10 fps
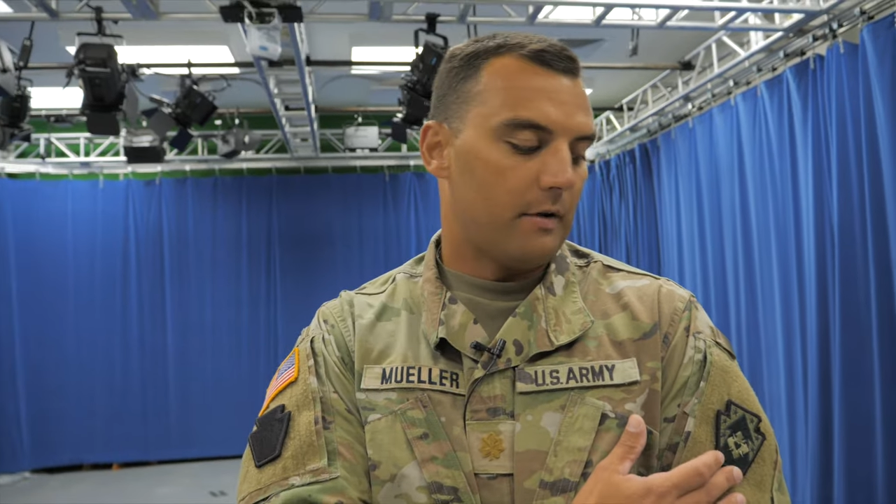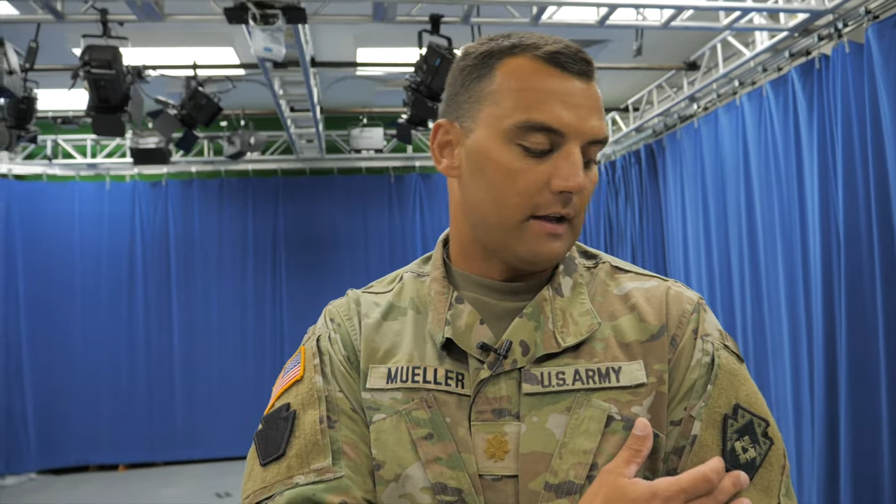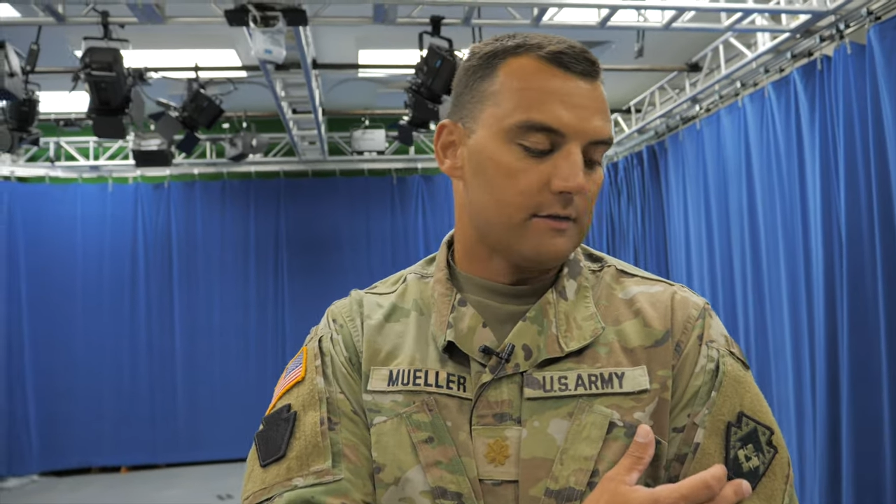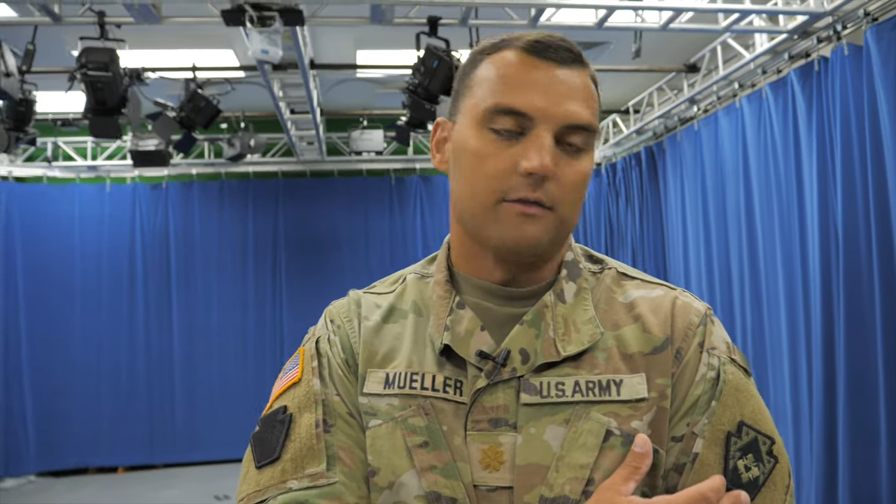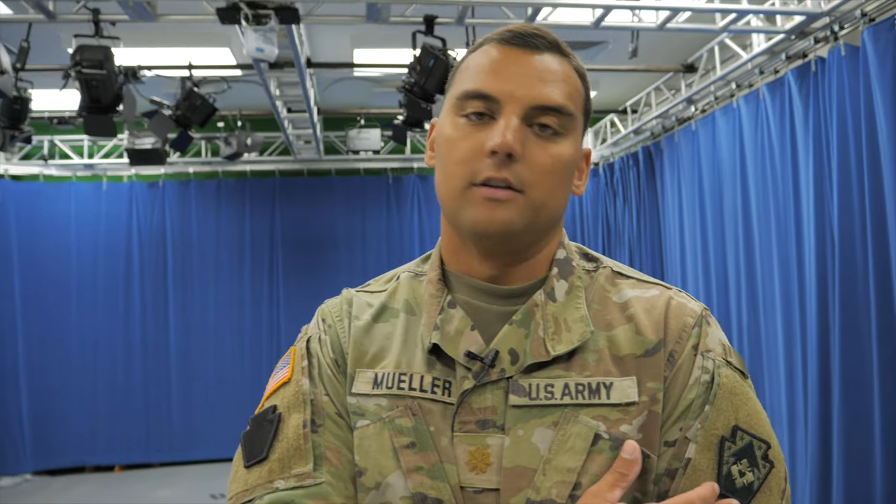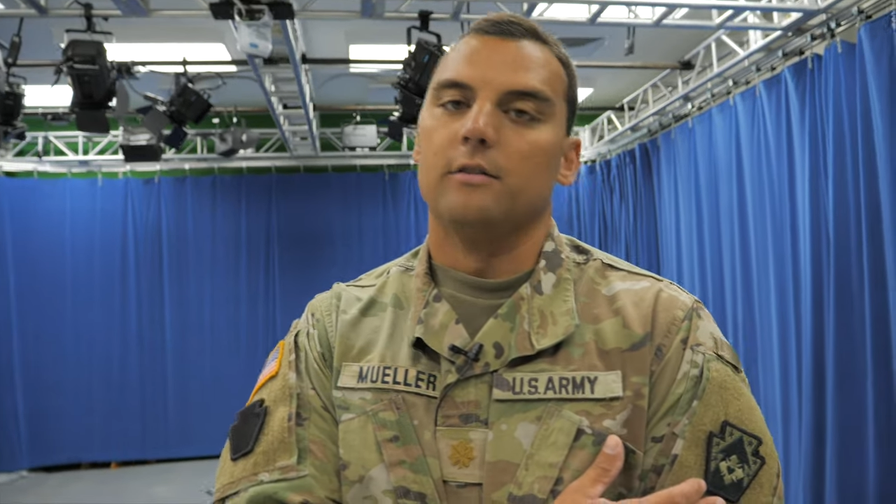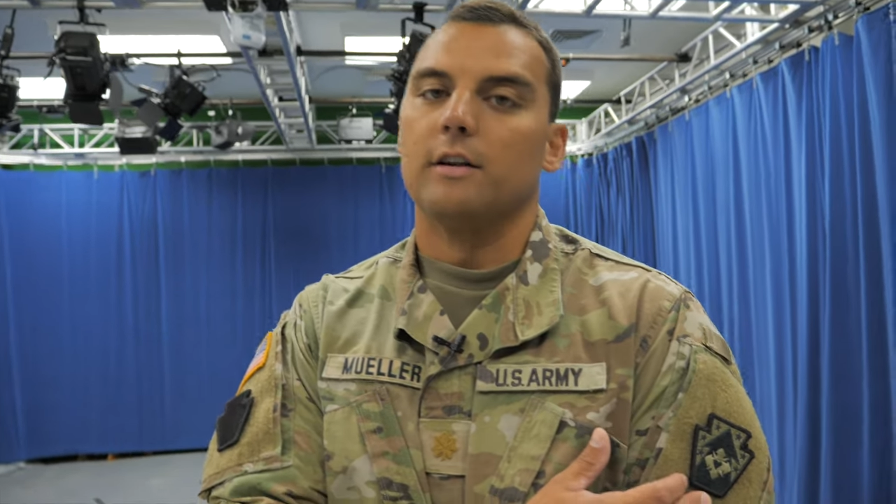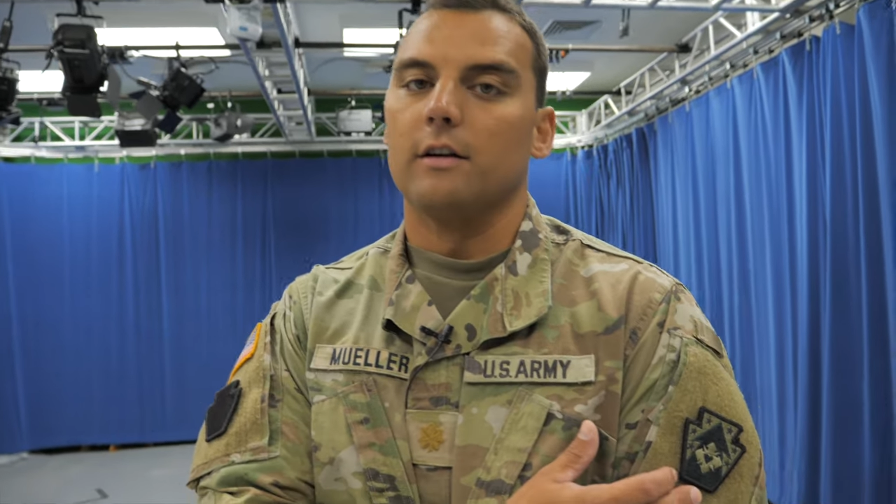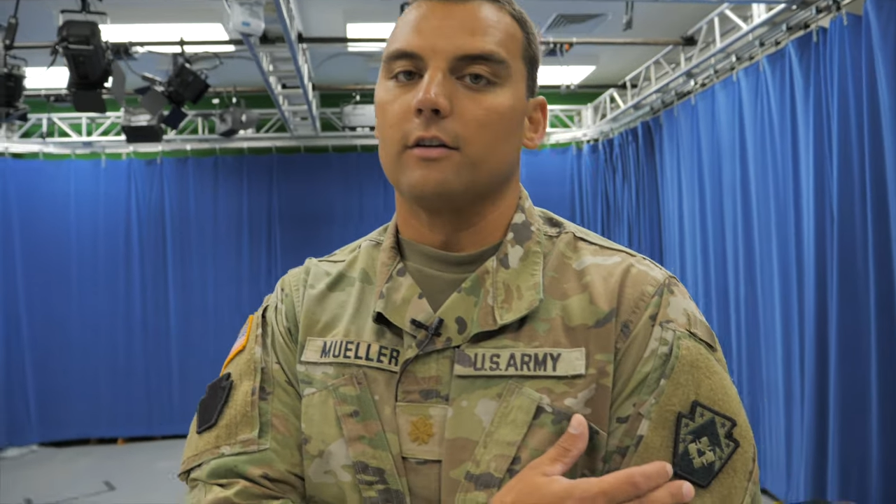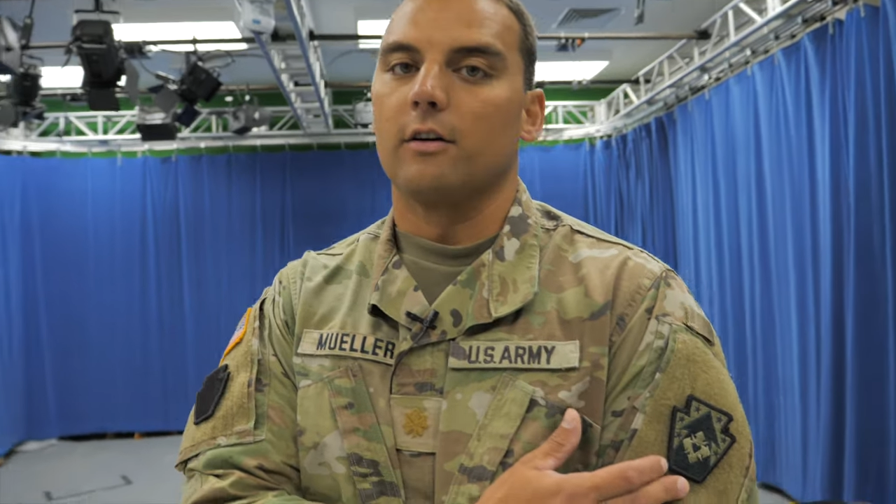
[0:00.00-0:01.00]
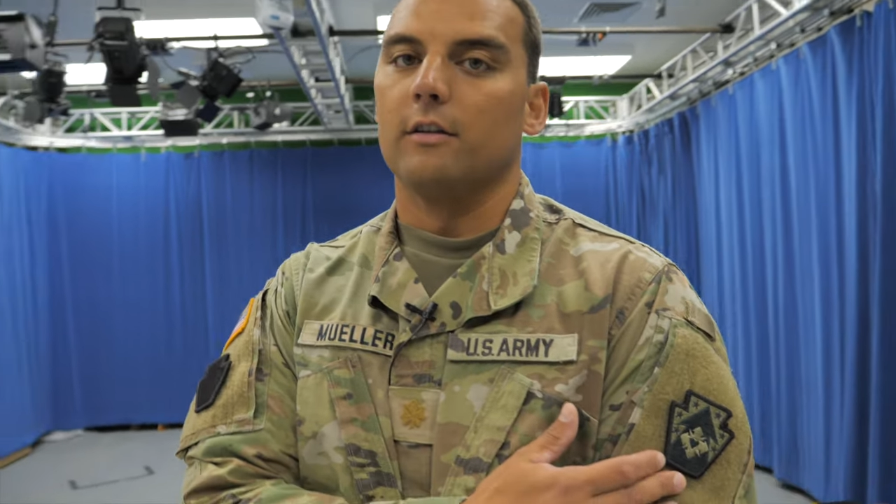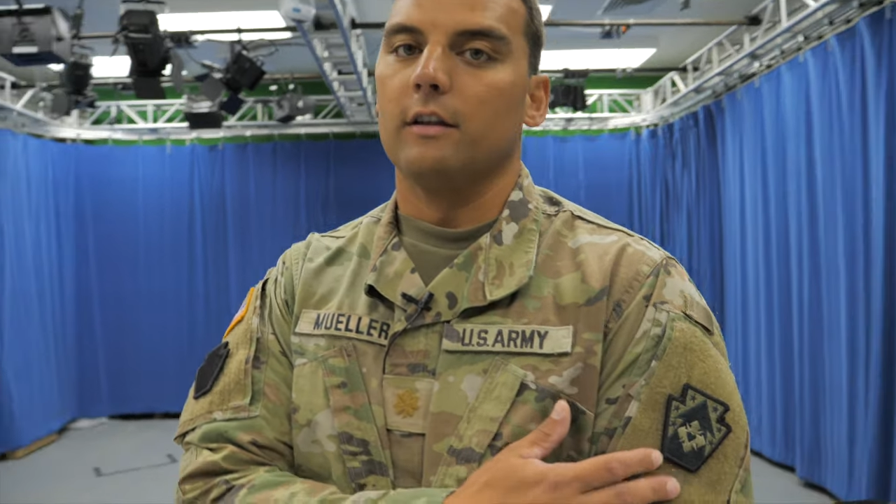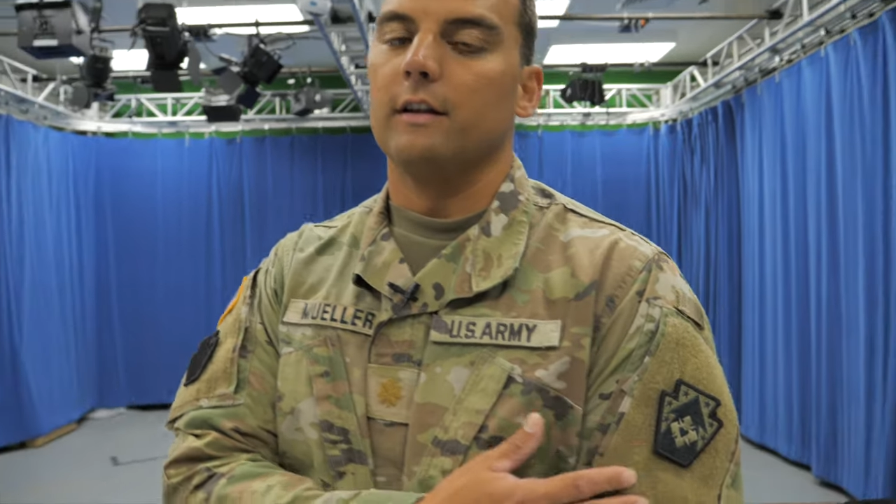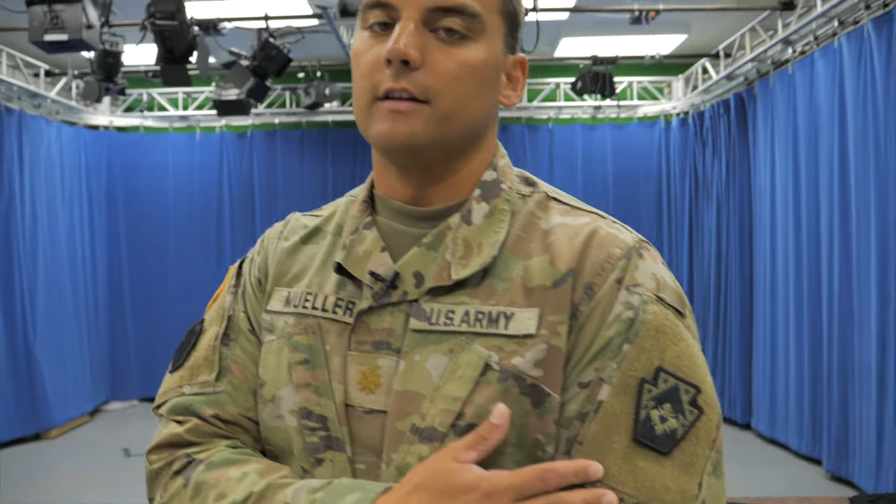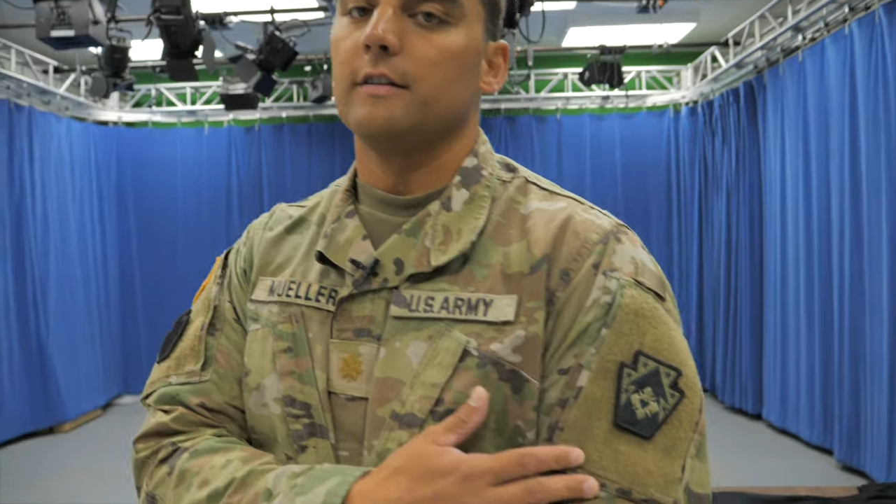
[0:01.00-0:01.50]
patch for the unit you're
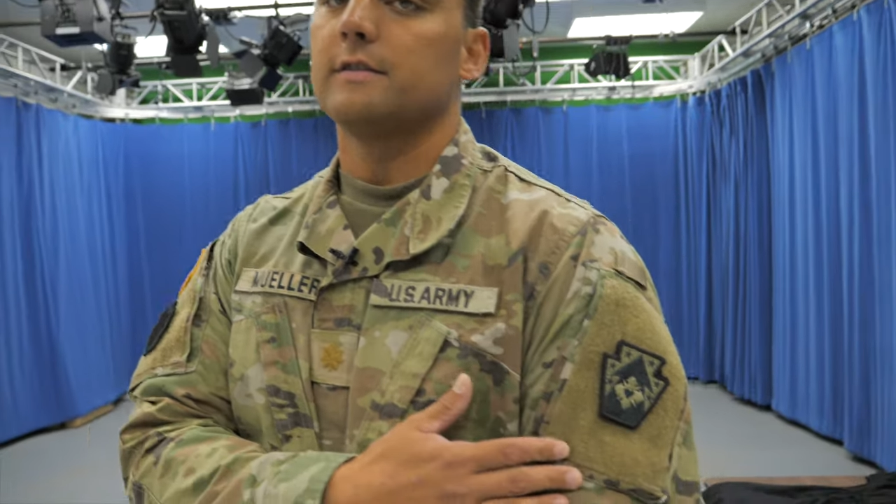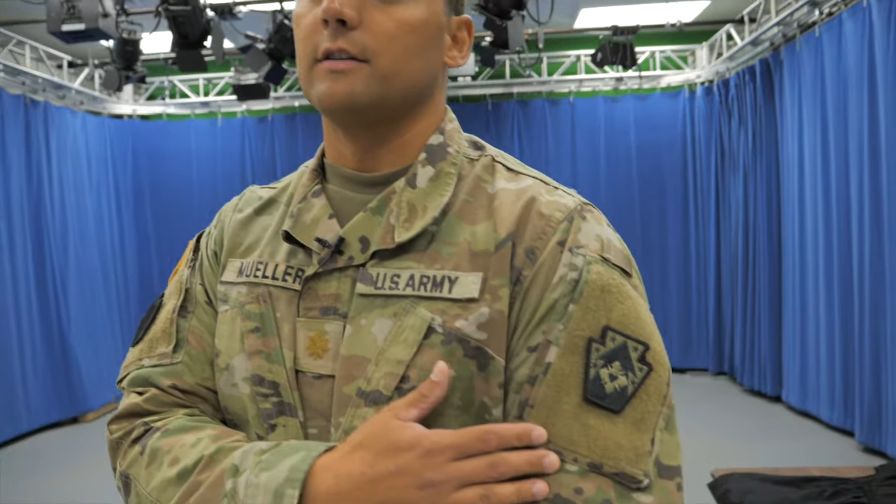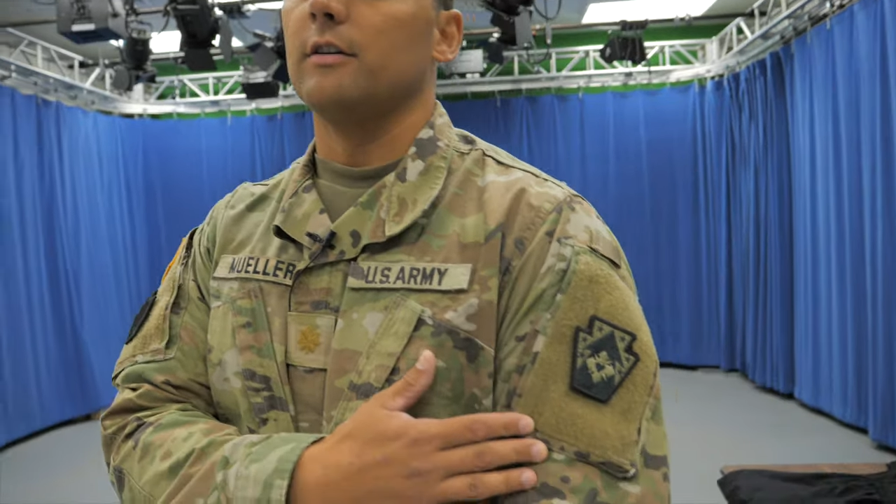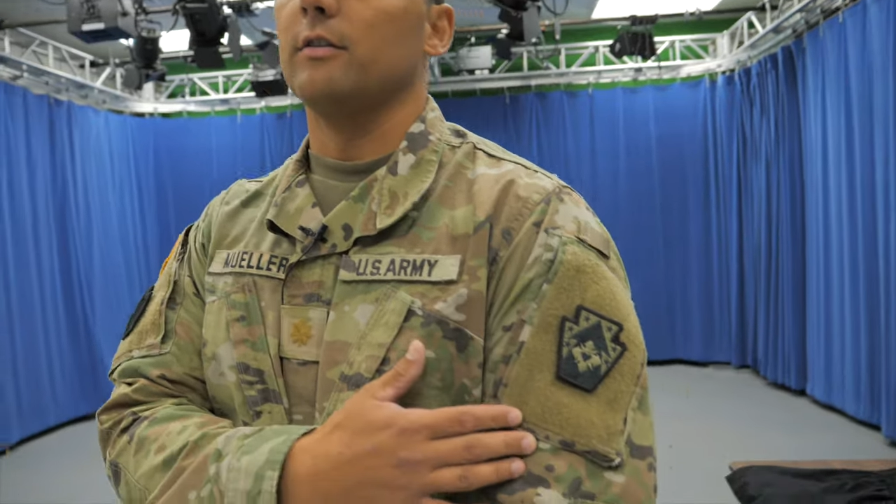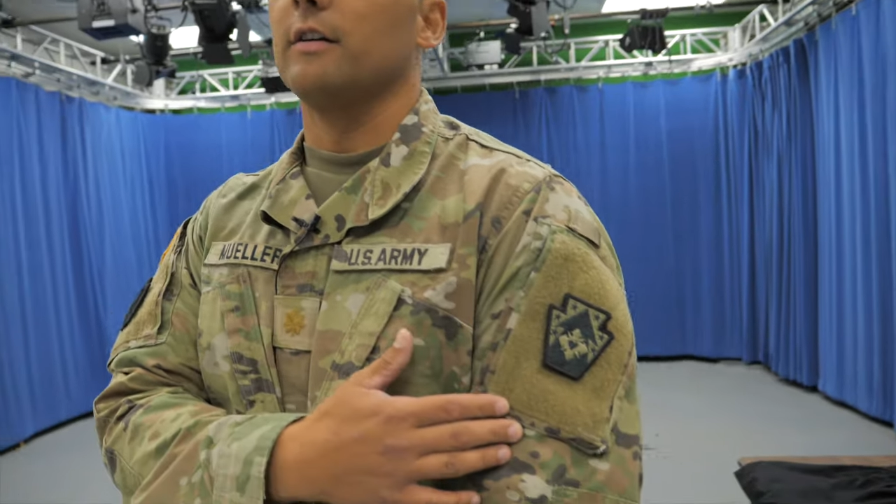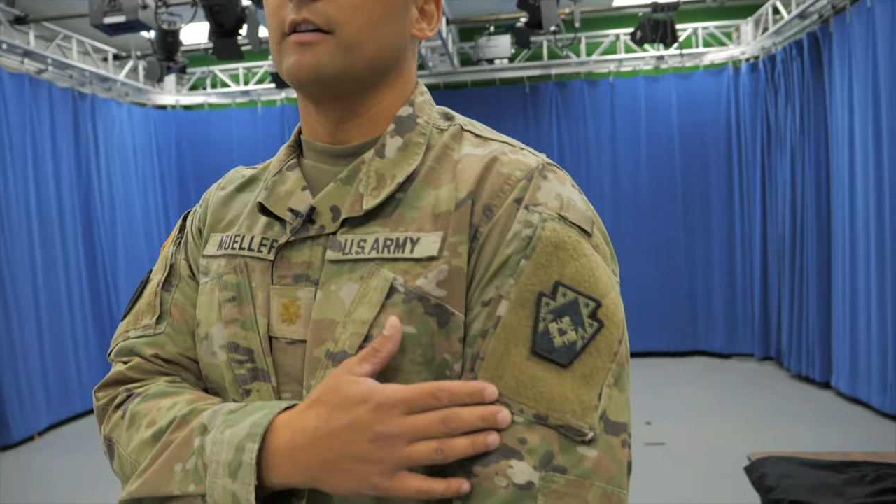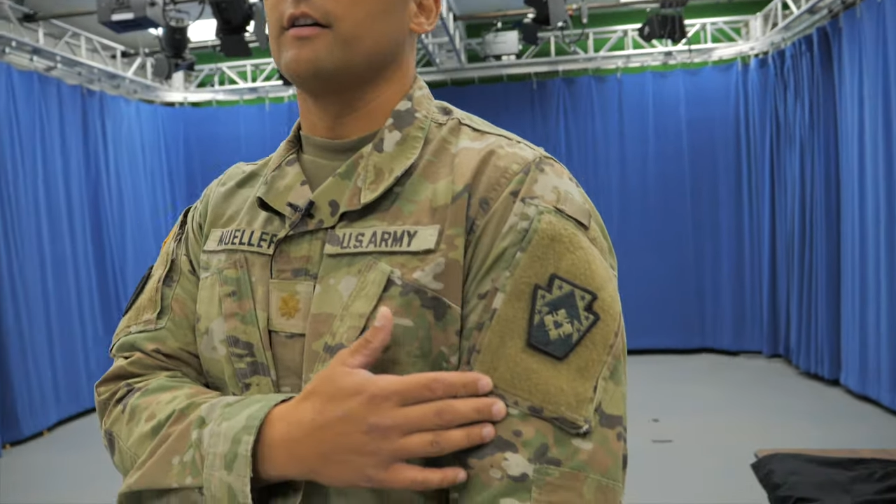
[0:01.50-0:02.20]
currently in. So the